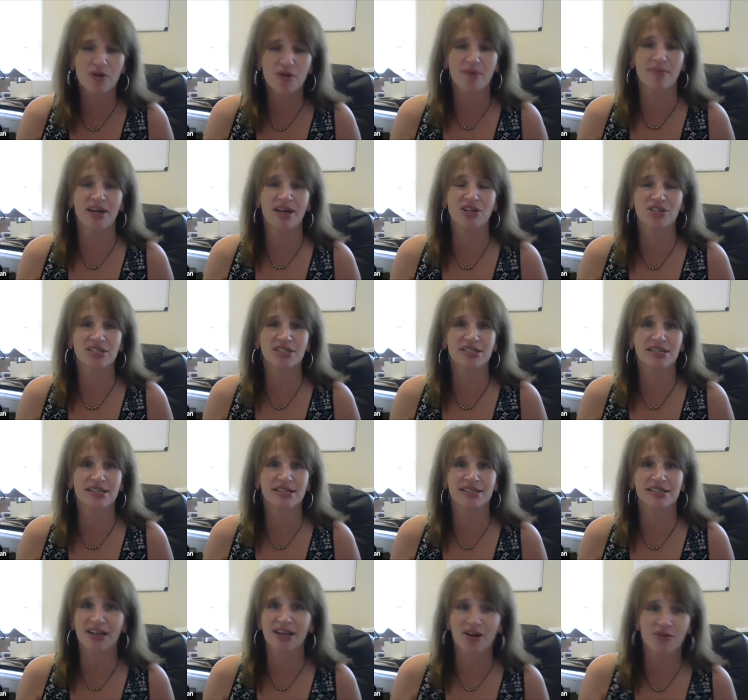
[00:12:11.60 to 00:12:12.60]
they just did
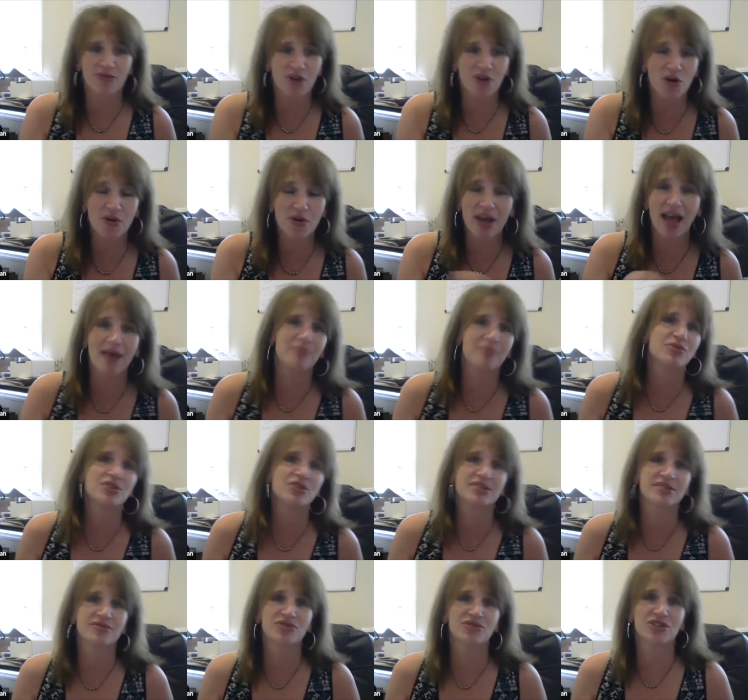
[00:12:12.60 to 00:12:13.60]
a deal. Vocap
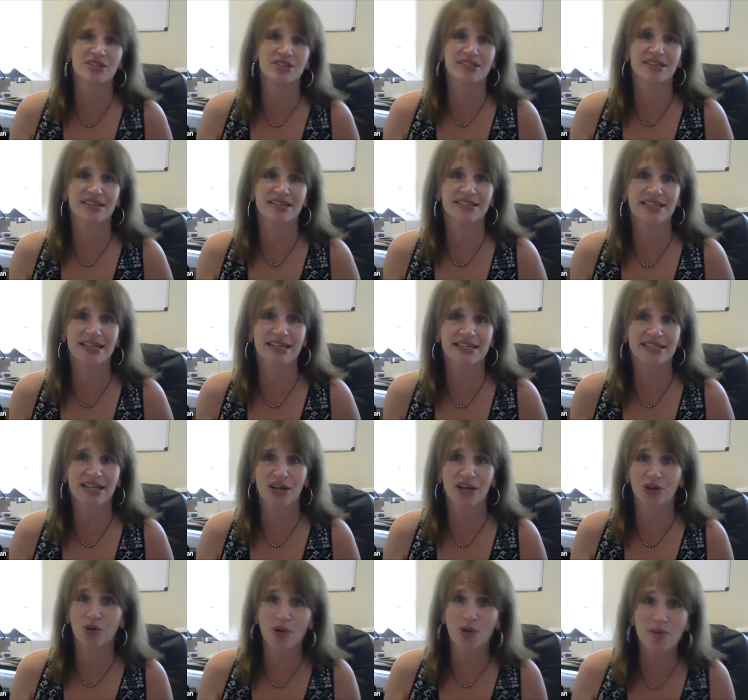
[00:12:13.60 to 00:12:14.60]
just did a
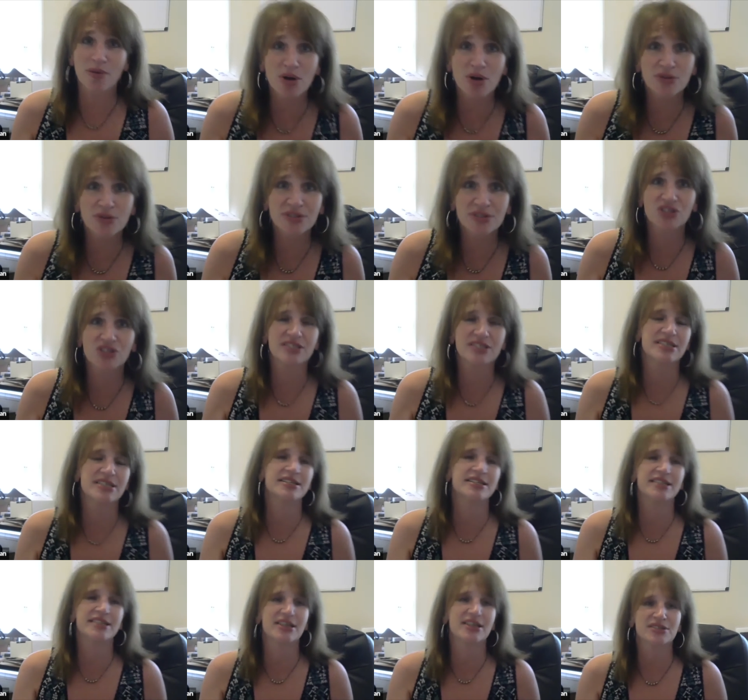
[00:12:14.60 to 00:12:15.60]
deal. Norm Mosley just
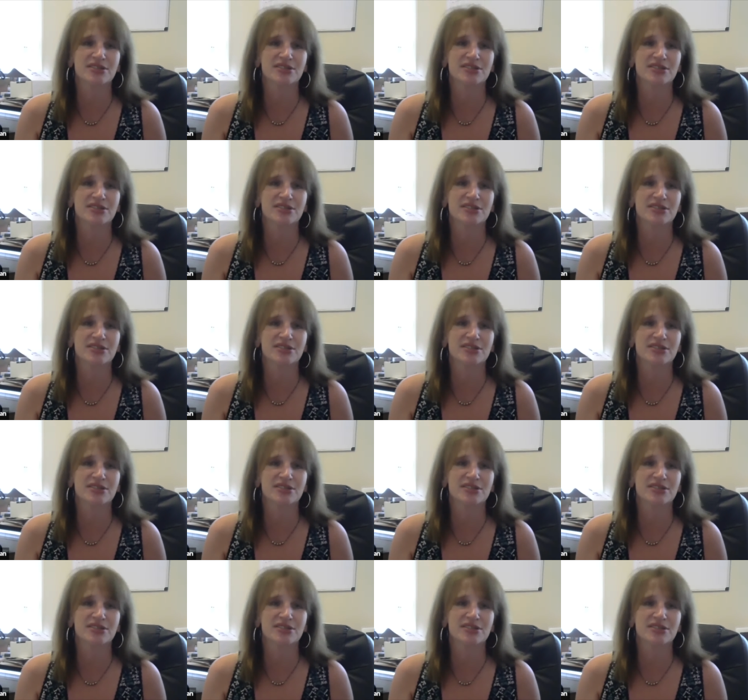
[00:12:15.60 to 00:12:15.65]
did a deal.